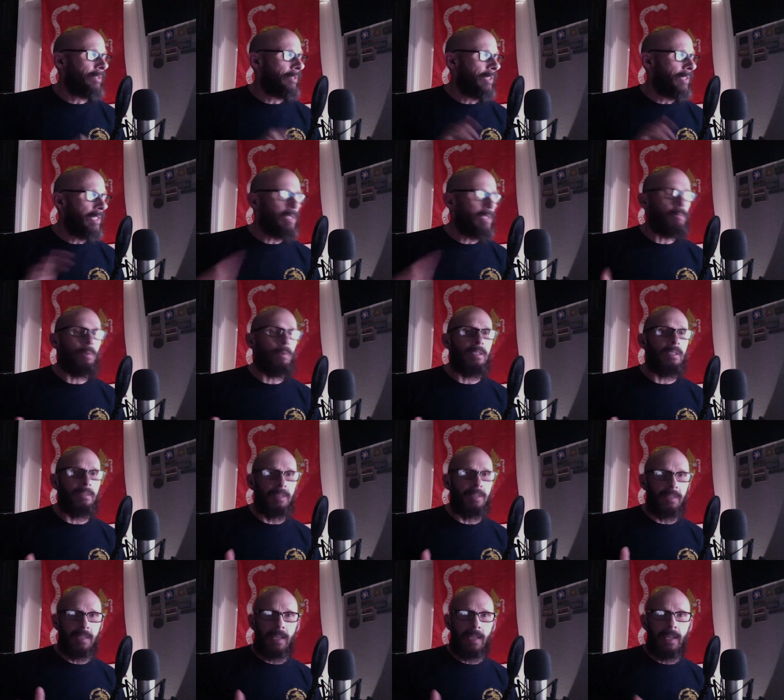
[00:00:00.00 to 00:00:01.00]
or anywhere
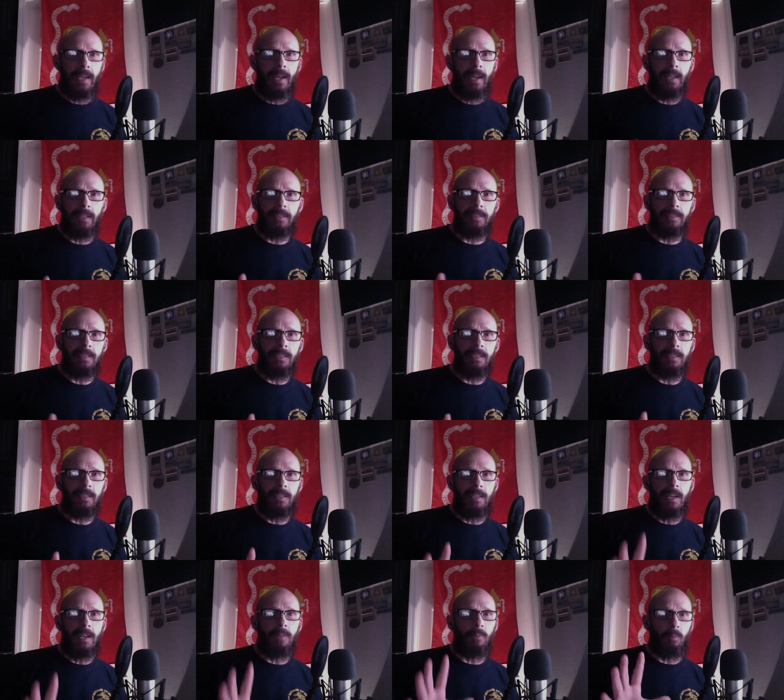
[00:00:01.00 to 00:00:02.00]
in this galaxy
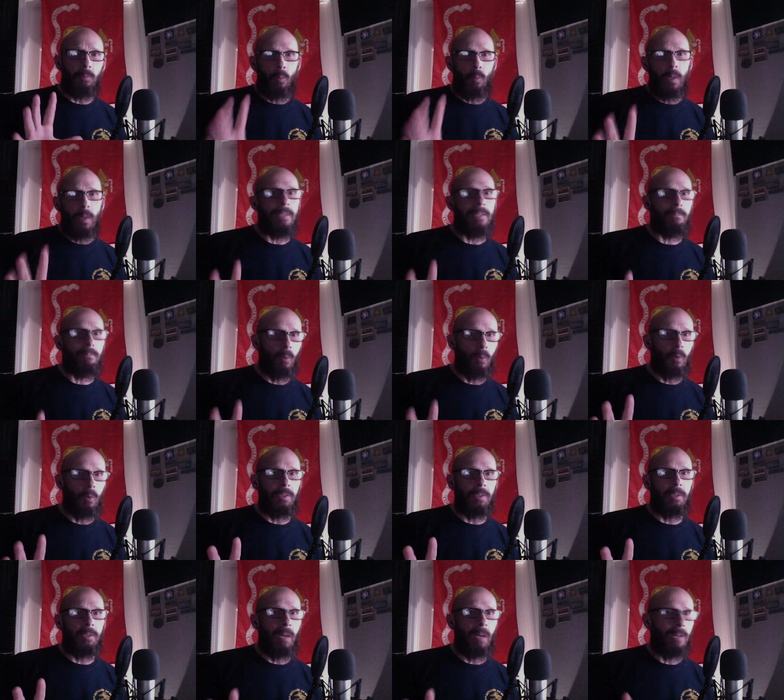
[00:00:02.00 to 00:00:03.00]
that I would wait more
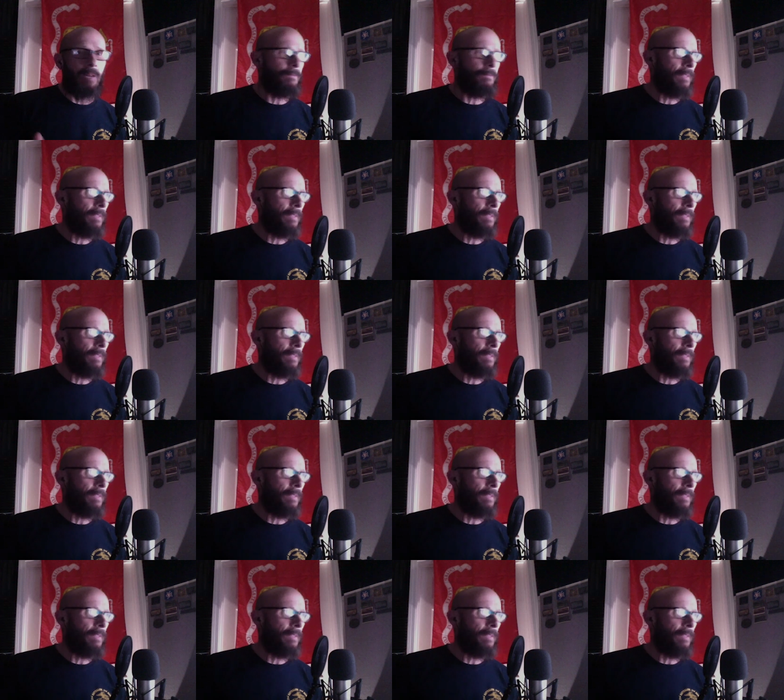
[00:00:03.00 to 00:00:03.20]
than about